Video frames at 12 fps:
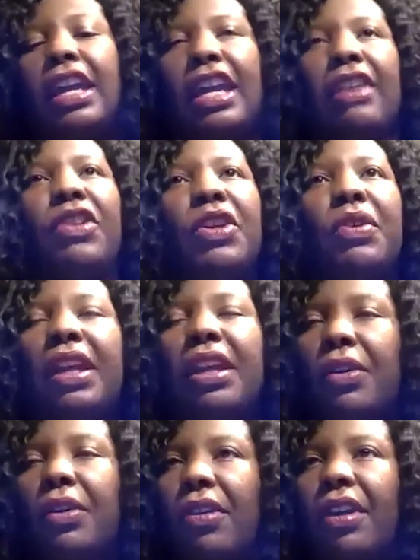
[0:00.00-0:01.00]
If you need
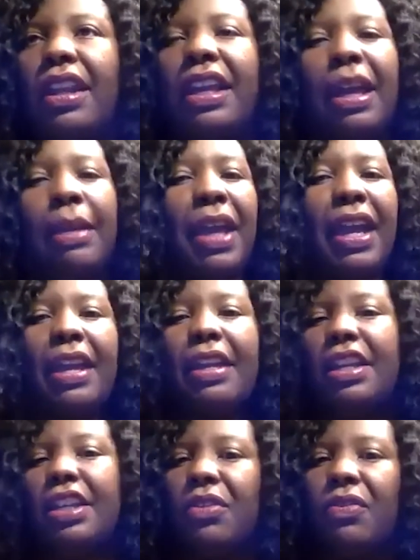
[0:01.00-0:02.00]
acrylic, I'm not
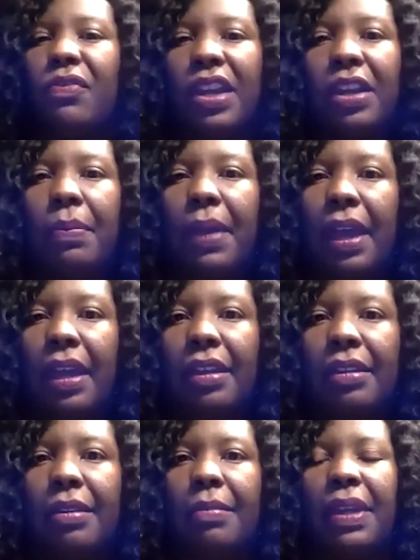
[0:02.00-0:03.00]
handing you finger paint
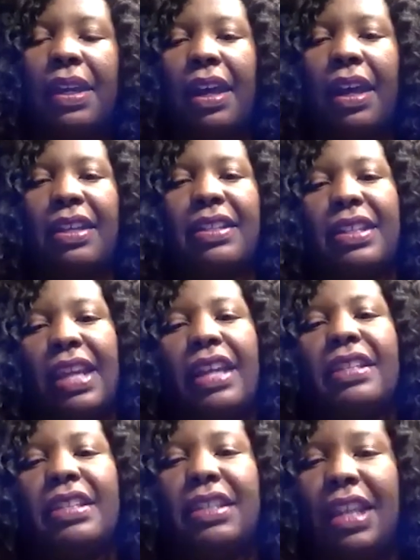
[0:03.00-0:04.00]
because
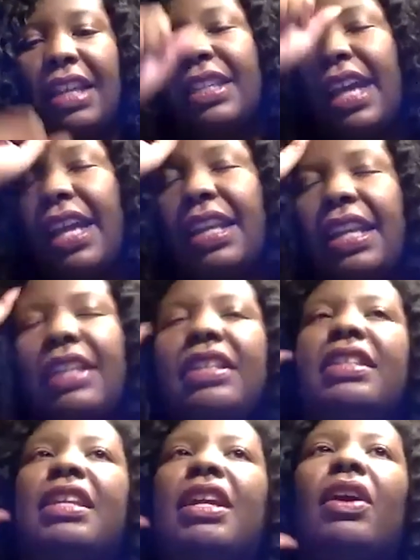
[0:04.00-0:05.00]
that's that's not
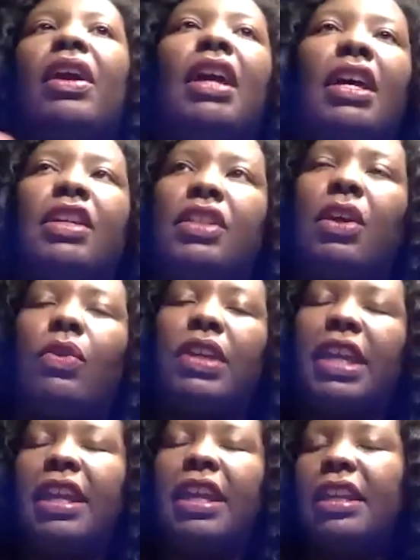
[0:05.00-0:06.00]
necessary. So
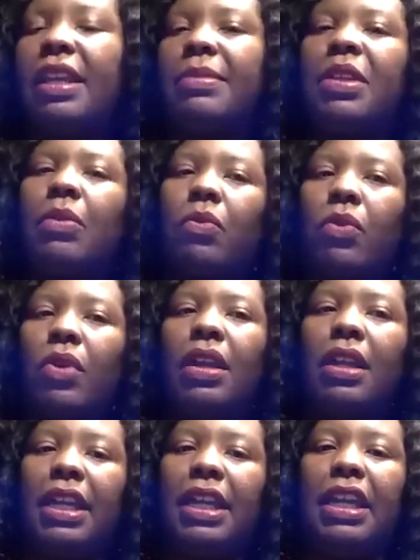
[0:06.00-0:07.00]
getting them to
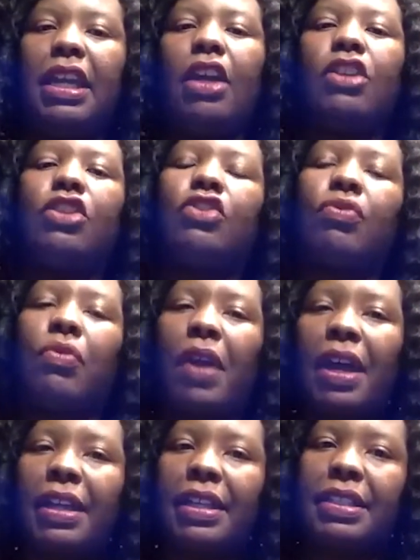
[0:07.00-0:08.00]
really
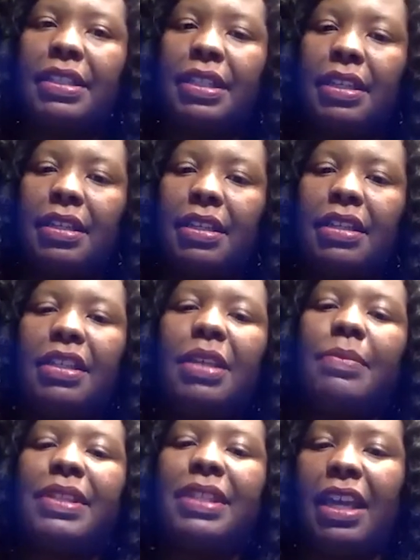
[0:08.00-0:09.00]
trust
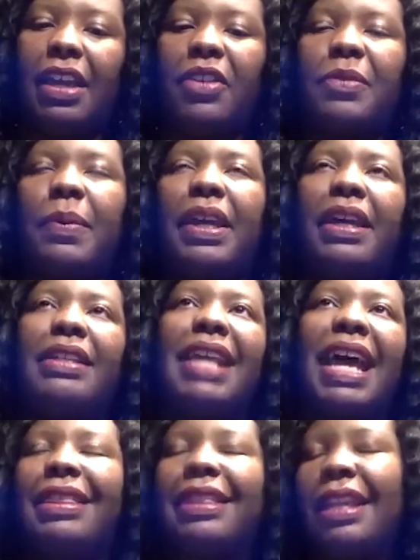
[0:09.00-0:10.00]
themselves because
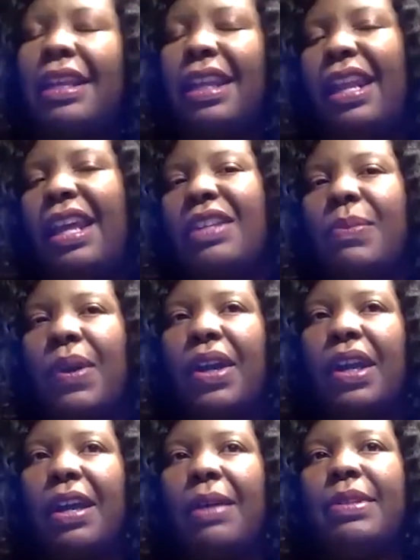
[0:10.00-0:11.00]
I think that that's where
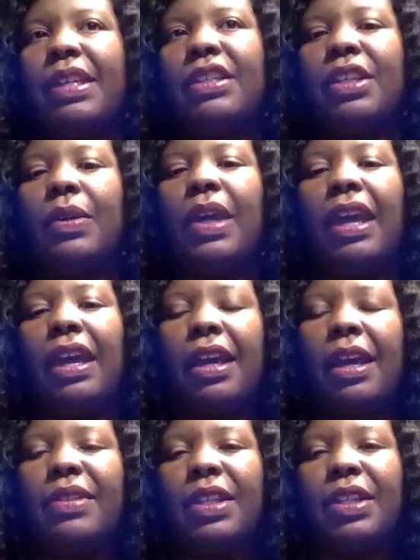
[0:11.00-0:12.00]
it comes into
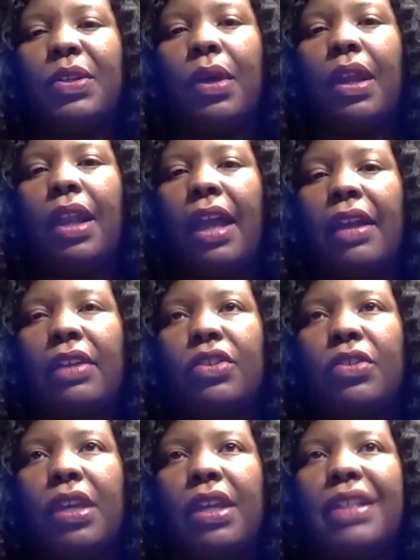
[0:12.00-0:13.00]
comes into a lack of
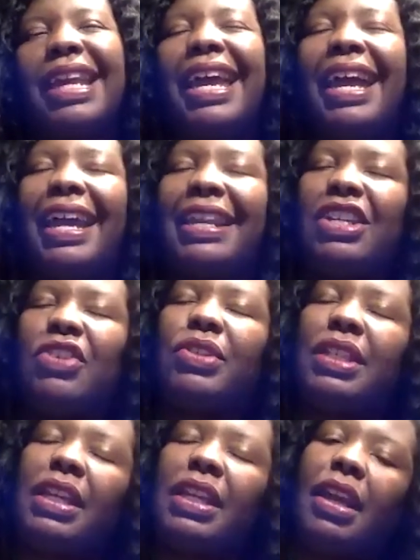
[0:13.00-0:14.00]
trust. And you
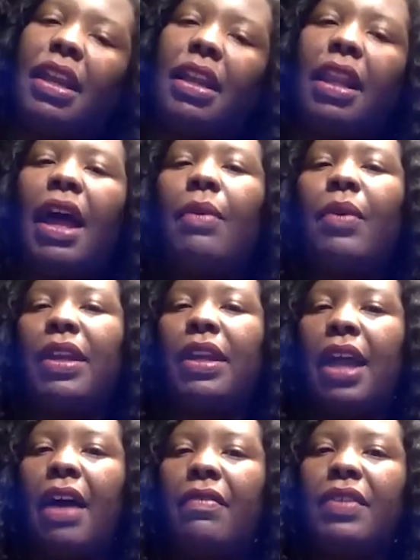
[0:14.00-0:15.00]
see that a lot with
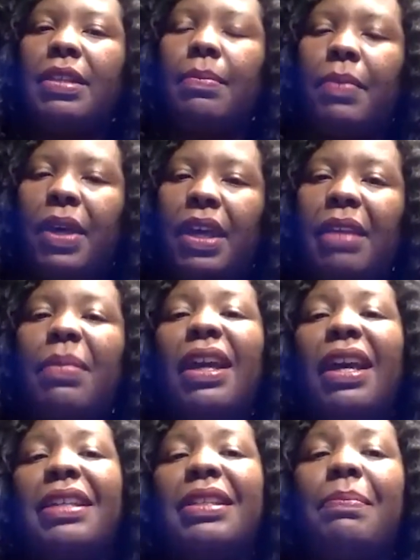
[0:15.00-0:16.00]
novice and budding
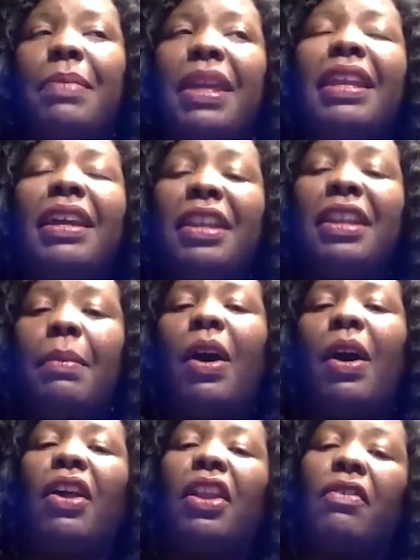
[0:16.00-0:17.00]
because many of them
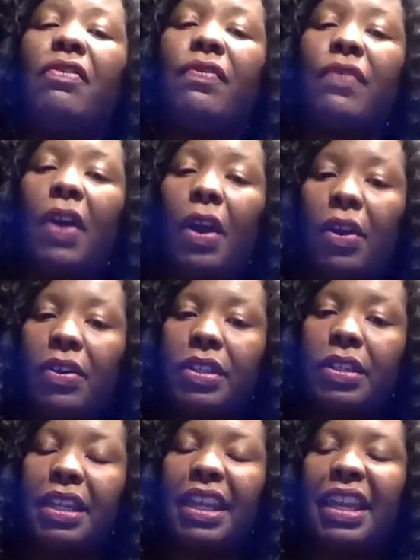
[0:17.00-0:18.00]
are the
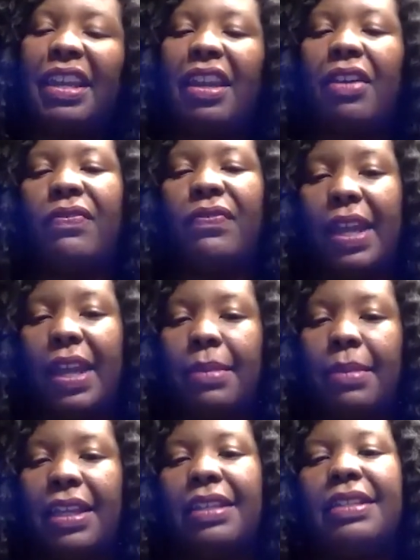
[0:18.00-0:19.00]
first in their
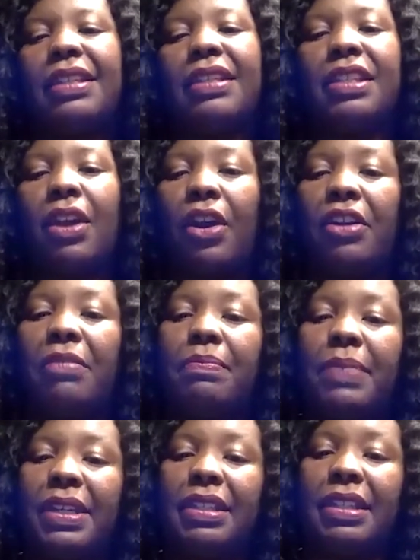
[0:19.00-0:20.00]
family to start a
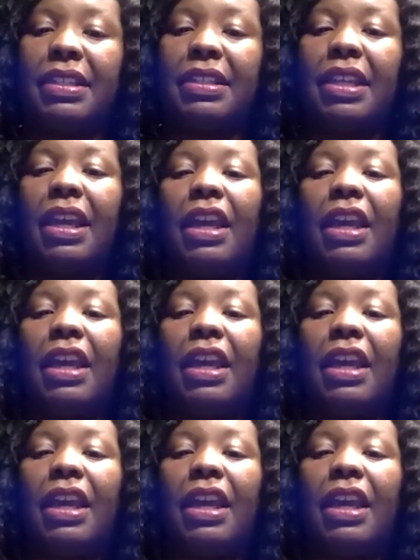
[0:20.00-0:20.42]
business.